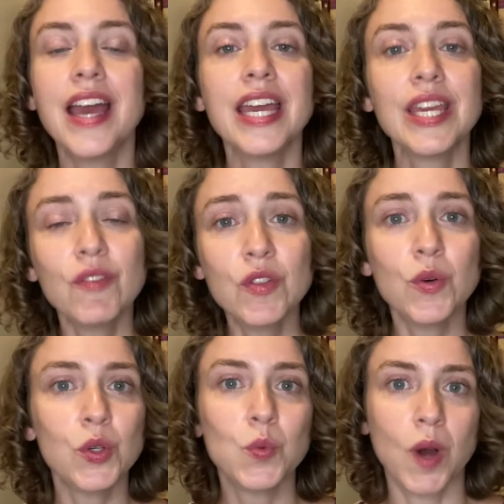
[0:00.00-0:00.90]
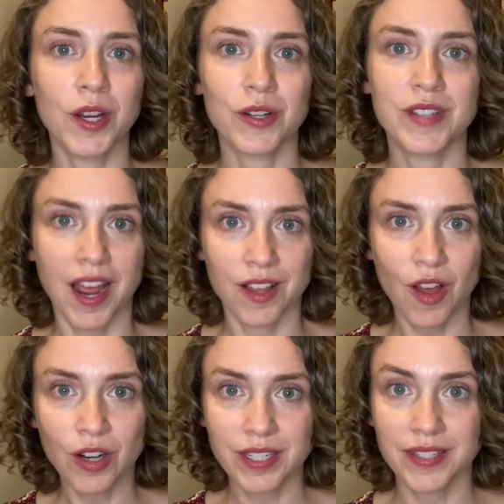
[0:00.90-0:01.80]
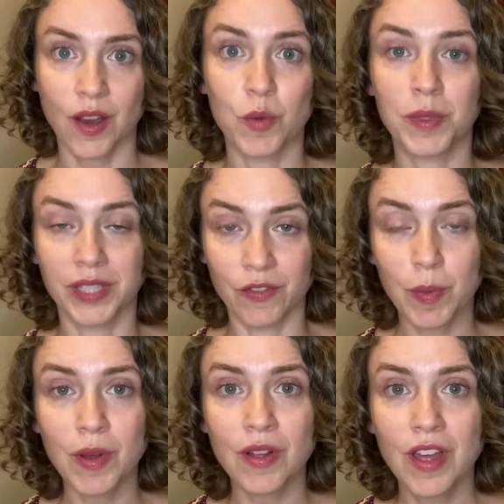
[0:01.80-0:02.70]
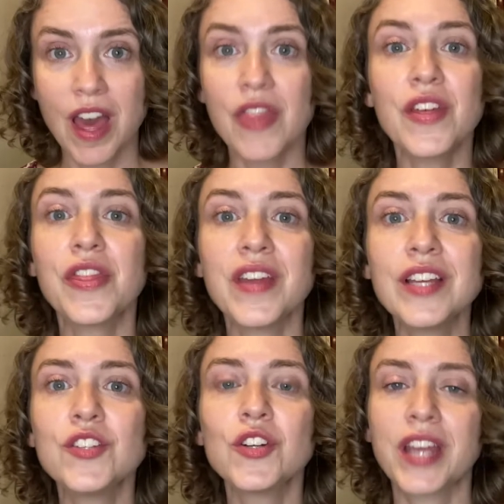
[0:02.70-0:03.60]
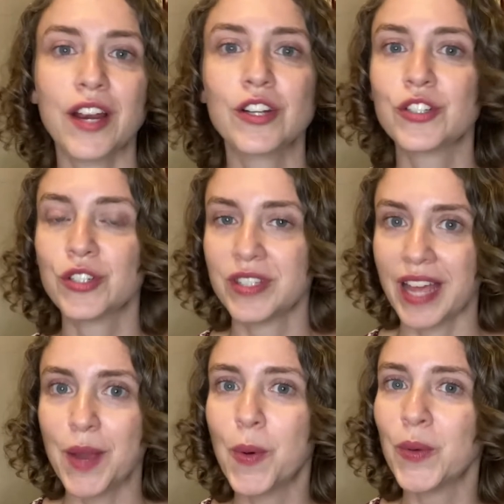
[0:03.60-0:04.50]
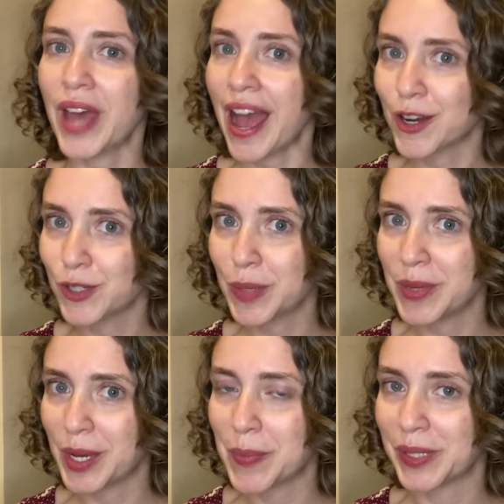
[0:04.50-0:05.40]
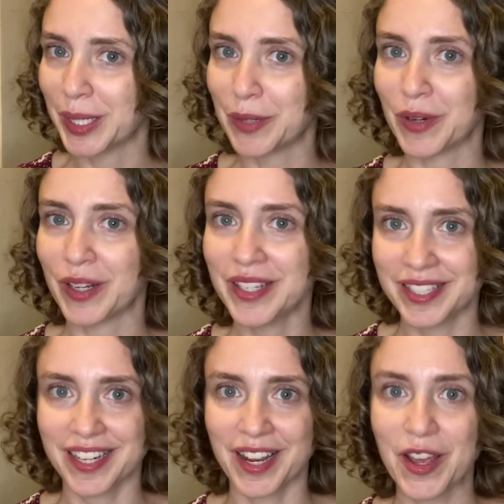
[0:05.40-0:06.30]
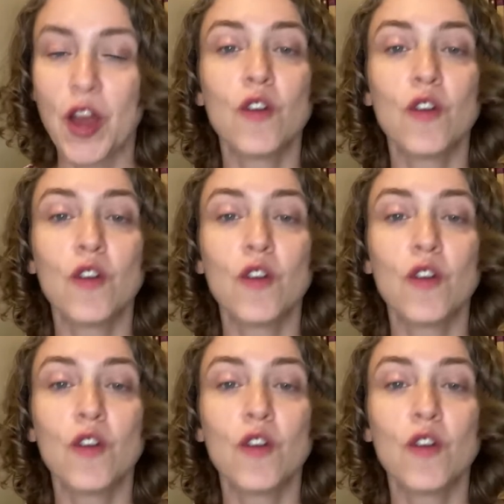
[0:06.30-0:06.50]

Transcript: Even though you want your dialogue to sound believable, the things your characters say won't actually be completely realistic.